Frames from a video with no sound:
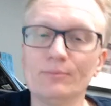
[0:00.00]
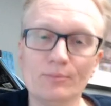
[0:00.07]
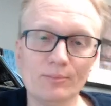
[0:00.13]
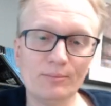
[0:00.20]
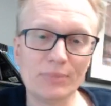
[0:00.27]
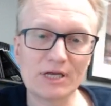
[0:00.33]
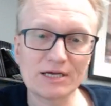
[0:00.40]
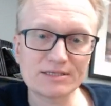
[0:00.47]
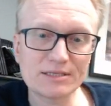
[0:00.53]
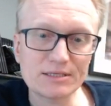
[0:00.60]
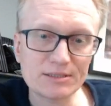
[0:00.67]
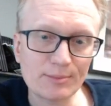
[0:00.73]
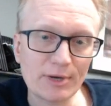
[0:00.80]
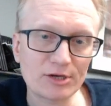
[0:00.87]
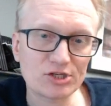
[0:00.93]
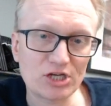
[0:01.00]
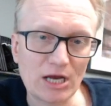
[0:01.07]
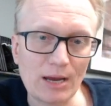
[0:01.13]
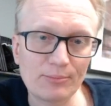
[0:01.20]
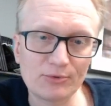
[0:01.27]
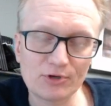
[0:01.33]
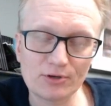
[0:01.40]
Because it's about
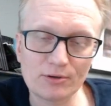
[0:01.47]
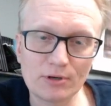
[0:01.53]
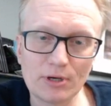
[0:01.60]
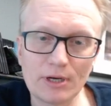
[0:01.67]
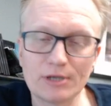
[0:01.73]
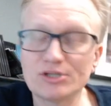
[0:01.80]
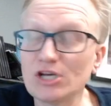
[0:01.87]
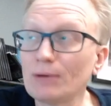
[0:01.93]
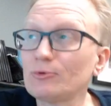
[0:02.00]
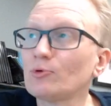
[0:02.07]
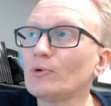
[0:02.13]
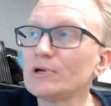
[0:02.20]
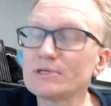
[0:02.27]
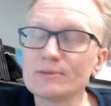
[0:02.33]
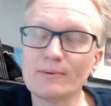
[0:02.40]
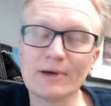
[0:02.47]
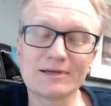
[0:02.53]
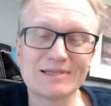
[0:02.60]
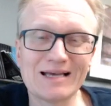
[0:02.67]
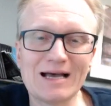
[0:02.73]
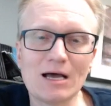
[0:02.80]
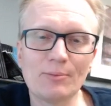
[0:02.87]
chapter 1 is about
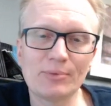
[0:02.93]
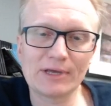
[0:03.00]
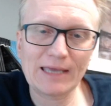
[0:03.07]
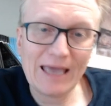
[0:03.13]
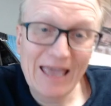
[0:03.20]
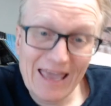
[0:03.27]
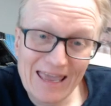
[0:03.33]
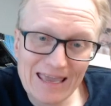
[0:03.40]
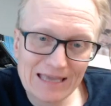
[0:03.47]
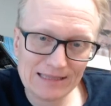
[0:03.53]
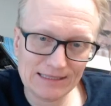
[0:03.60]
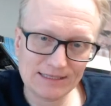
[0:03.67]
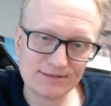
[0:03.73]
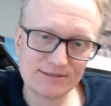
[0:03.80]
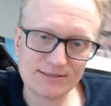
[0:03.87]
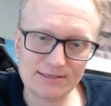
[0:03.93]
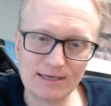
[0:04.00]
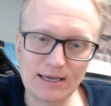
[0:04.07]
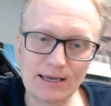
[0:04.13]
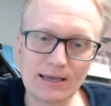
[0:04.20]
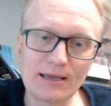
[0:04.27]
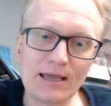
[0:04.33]
topic A, let's
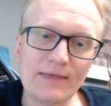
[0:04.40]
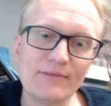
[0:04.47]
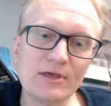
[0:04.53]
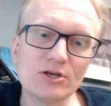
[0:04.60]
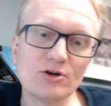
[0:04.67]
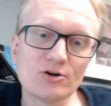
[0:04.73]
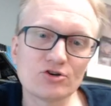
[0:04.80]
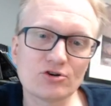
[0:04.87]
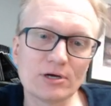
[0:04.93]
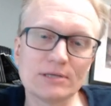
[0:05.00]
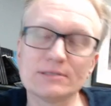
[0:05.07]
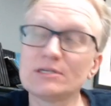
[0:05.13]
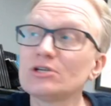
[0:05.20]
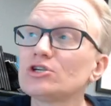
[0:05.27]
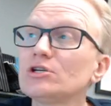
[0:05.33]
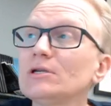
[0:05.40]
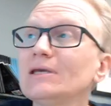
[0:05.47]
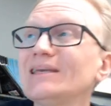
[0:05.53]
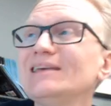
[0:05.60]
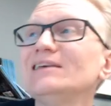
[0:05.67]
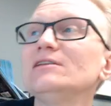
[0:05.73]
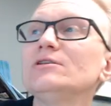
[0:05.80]
say, and then you're
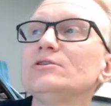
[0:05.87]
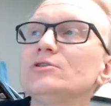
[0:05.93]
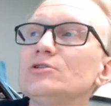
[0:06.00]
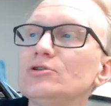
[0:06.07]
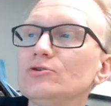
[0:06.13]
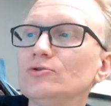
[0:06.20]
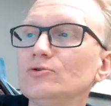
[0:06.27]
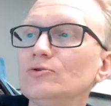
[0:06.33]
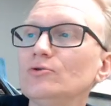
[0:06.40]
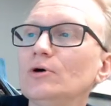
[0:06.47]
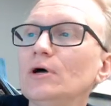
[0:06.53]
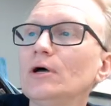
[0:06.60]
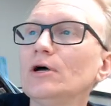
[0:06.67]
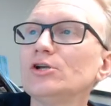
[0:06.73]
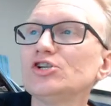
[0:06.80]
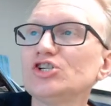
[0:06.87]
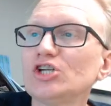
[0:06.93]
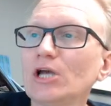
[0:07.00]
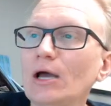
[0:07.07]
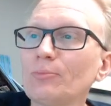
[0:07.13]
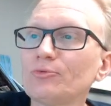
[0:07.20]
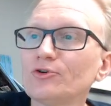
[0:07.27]
transitioning into
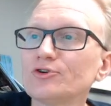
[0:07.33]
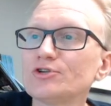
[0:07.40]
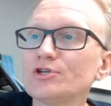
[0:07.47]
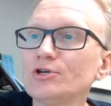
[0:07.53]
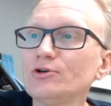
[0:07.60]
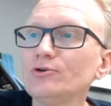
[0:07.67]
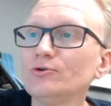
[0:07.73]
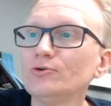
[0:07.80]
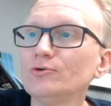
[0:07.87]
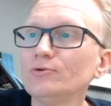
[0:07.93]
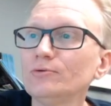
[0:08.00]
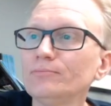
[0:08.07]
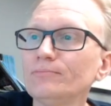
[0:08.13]
chapter 2